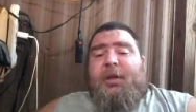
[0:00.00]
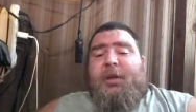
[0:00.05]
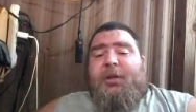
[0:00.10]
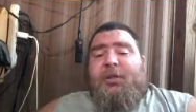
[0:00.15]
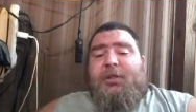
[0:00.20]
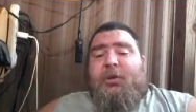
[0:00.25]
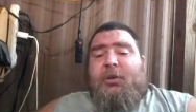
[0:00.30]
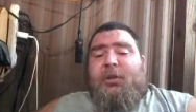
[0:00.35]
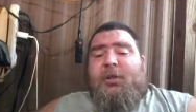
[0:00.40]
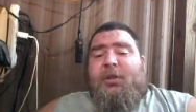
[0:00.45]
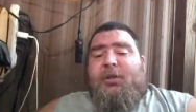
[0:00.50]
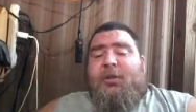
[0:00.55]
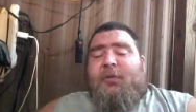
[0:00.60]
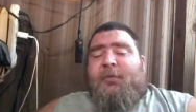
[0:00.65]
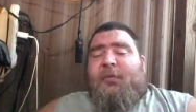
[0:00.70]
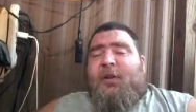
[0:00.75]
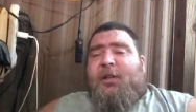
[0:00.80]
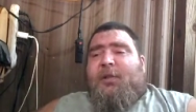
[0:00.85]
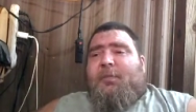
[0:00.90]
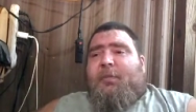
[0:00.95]
Join us on
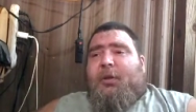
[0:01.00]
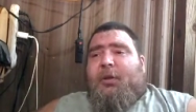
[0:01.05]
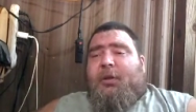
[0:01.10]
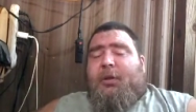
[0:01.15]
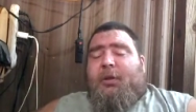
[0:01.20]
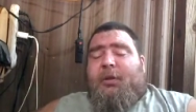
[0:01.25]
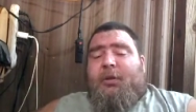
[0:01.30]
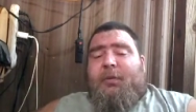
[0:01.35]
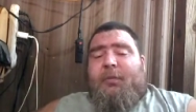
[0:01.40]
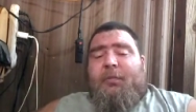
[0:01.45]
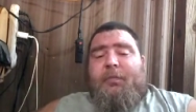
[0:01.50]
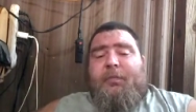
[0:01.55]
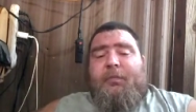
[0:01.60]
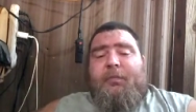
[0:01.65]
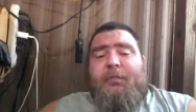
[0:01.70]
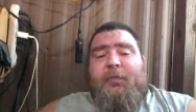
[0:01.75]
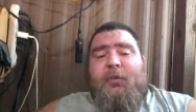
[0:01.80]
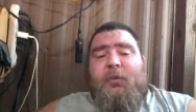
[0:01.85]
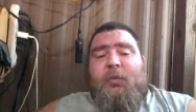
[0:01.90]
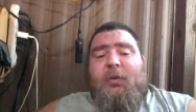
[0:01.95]
Facebook.
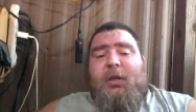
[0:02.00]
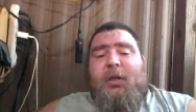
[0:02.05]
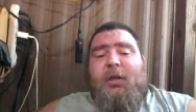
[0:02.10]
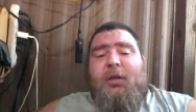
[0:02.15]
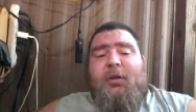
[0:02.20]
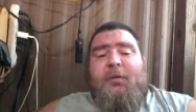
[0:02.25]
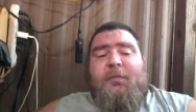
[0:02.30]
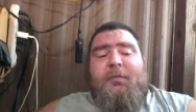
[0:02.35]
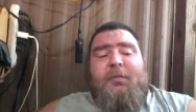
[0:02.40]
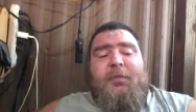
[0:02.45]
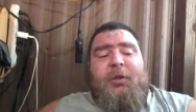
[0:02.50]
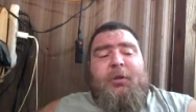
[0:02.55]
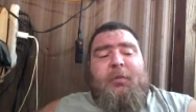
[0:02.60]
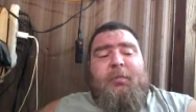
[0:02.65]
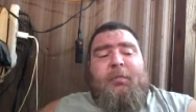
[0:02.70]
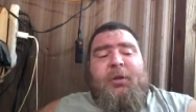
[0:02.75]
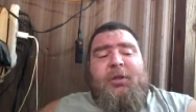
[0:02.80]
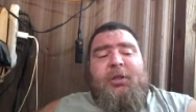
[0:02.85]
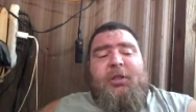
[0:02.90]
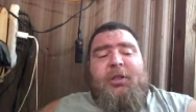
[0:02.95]
We got a
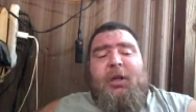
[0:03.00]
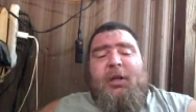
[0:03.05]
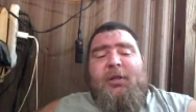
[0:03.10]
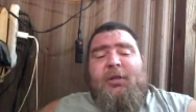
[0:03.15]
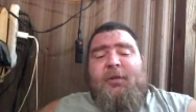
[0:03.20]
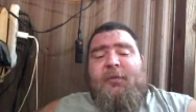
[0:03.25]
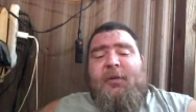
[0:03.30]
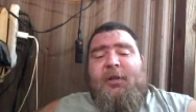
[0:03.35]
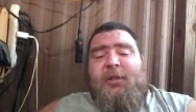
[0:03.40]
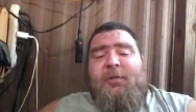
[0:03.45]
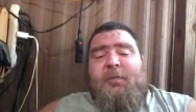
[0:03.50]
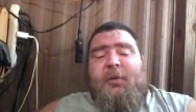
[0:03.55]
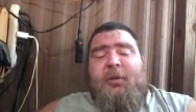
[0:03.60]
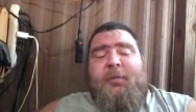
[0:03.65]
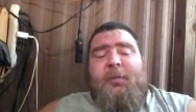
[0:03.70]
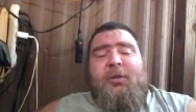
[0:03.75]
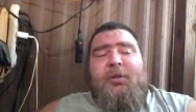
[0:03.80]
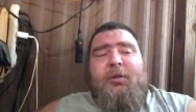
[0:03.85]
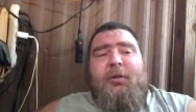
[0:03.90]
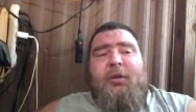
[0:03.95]
bunch of guys on Facebook,
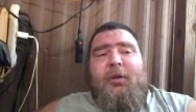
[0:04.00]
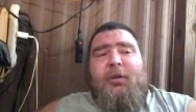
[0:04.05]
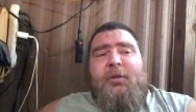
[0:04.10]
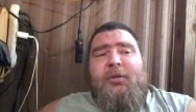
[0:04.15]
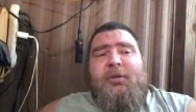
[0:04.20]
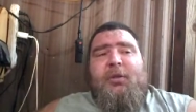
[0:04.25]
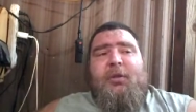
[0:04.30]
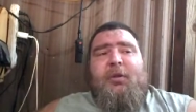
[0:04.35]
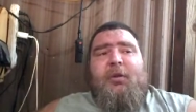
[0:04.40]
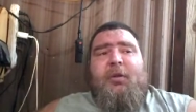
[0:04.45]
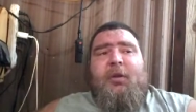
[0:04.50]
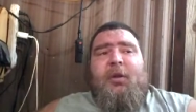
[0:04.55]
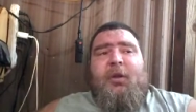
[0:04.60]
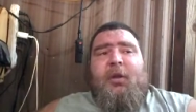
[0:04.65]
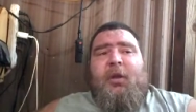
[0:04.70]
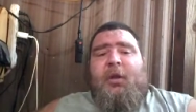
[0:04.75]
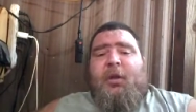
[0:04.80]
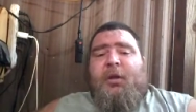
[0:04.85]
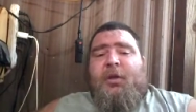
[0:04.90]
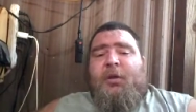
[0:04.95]
bunch of girls.
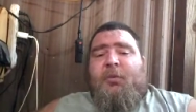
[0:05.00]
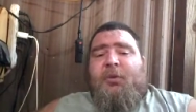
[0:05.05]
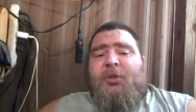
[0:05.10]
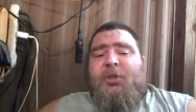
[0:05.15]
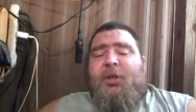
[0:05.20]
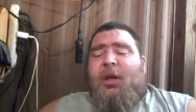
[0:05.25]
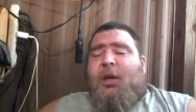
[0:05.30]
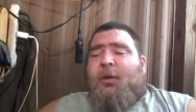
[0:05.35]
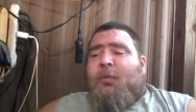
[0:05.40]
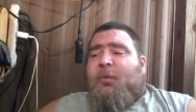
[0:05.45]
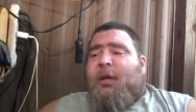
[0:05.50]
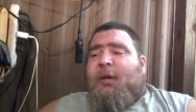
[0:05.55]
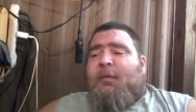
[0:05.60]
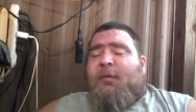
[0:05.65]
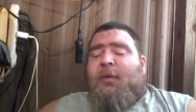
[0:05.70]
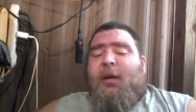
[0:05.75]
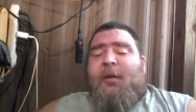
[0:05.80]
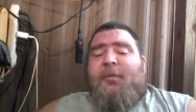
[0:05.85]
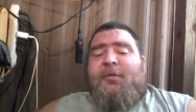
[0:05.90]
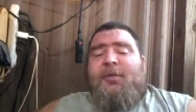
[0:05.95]
We chat. We have
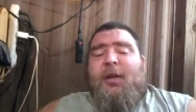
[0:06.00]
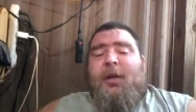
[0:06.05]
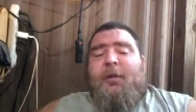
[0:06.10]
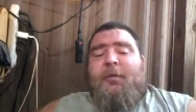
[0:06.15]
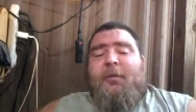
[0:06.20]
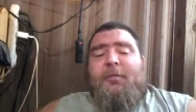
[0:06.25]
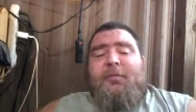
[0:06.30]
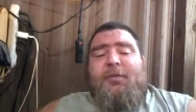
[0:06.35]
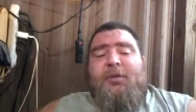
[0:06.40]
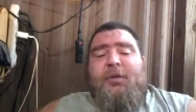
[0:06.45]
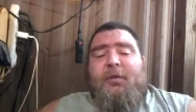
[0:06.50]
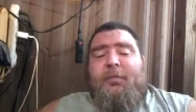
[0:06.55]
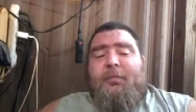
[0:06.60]
live chat rooms.